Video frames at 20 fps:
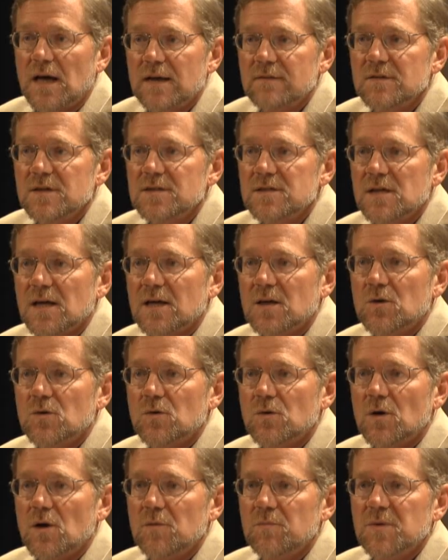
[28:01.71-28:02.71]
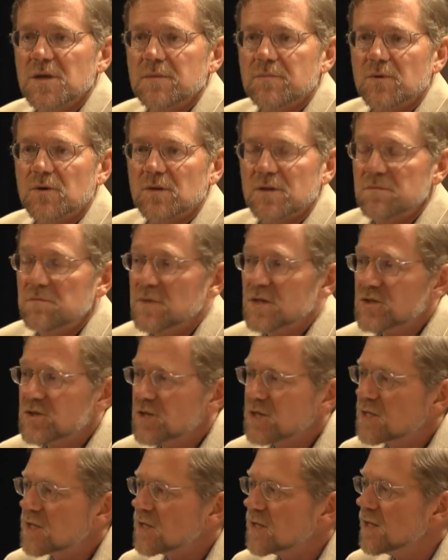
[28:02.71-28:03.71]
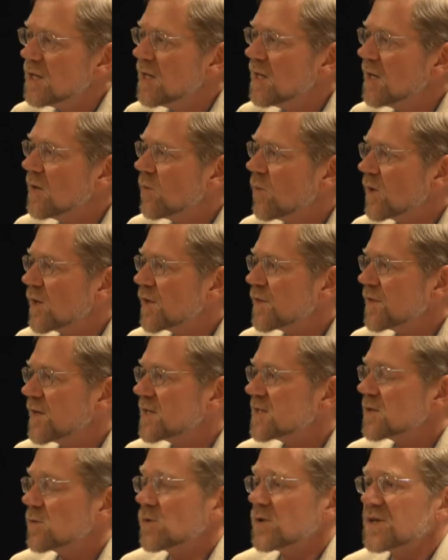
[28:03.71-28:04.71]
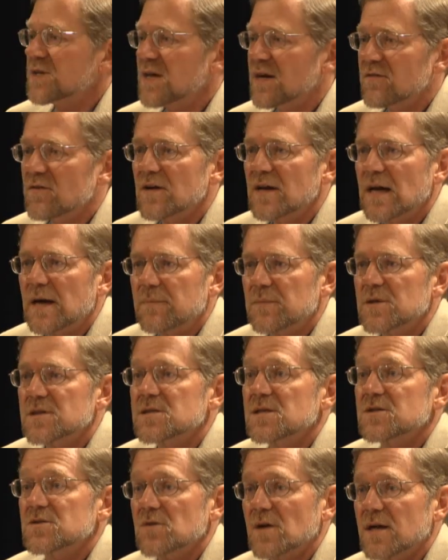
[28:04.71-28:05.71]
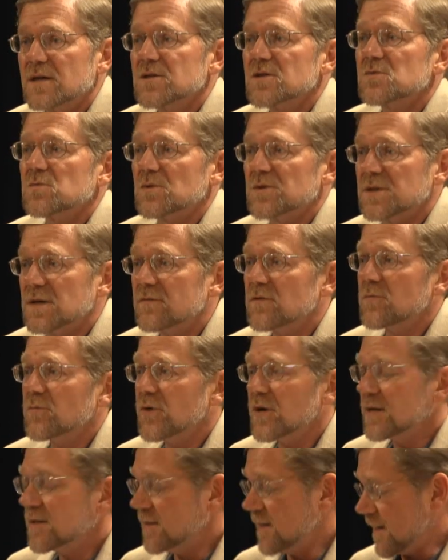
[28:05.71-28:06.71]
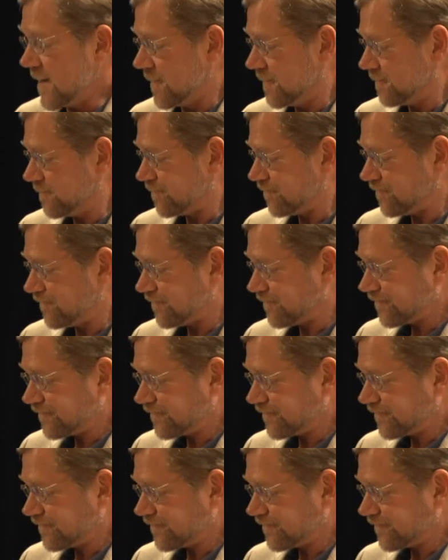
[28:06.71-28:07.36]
a lot of these second career people in Michigan, one of the things that will never happen is the tractors will never break down.